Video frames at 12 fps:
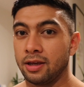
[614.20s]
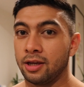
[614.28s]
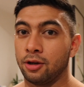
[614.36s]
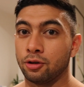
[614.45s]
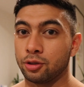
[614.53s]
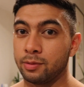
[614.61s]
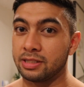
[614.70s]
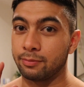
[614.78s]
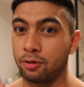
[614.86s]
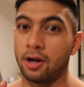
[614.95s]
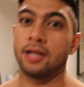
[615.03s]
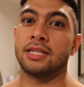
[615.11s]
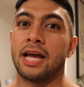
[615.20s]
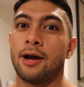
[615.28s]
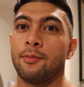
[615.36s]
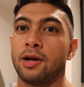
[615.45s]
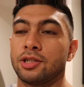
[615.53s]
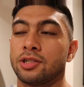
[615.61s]
You'd also be surprised how
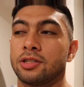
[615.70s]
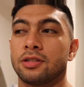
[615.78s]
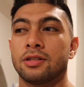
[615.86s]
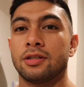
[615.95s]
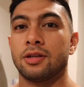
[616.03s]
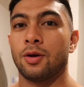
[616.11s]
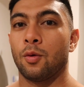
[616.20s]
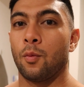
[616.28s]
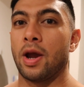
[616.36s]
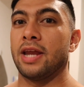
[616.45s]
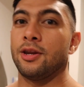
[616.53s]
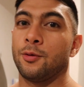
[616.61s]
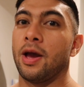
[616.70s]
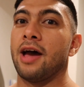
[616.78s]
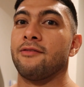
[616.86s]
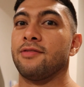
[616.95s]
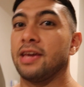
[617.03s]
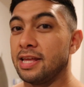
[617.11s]
much weight you
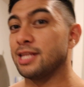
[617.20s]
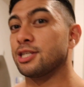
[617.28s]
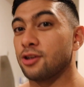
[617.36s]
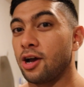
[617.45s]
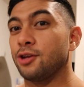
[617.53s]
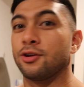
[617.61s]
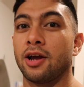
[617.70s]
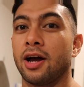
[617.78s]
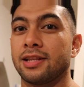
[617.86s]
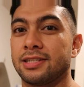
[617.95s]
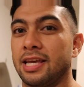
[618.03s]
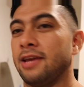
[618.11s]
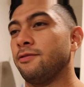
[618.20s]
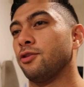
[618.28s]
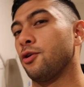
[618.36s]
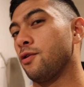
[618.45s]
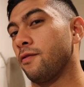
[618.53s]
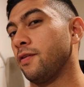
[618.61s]
have inside your guts, even
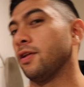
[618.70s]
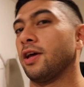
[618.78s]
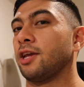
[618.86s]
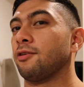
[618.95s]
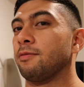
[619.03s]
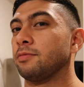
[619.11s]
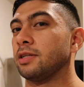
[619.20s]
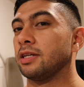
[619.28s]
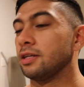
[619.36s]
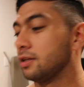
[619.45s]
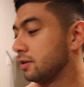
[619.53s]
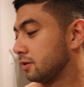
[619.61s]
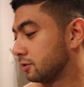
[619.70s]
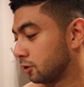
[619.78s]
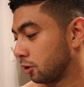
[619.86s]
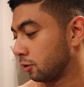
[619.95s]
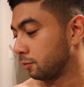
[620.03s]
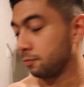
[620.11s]
though you feel like you're empty.
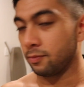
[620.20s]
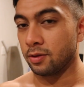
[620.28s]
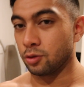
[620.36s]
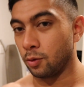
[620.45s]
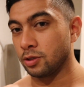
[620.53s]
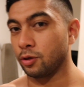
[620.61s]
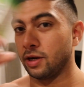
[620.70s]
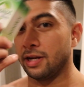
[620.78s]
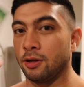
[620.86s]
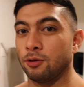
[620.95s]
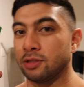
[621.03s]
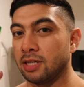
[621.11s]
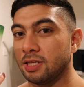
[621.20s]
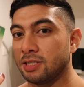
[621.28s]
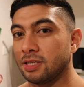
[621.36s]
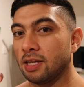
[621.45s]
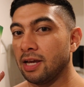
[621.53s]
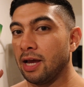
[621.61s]
So it's always a good idea to use
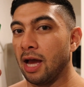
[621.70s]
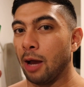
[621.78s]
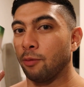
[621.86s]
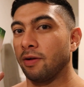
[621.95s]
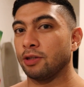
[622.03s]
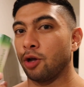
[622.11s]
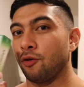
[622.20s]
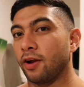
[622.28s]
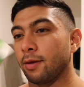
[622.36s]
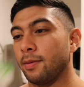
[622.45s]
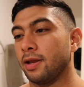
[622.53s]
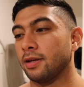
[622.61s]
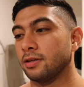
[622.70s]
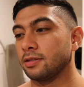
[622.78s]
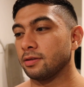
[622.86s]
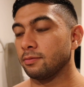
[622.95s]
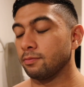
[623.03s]
these. However, I don't recommend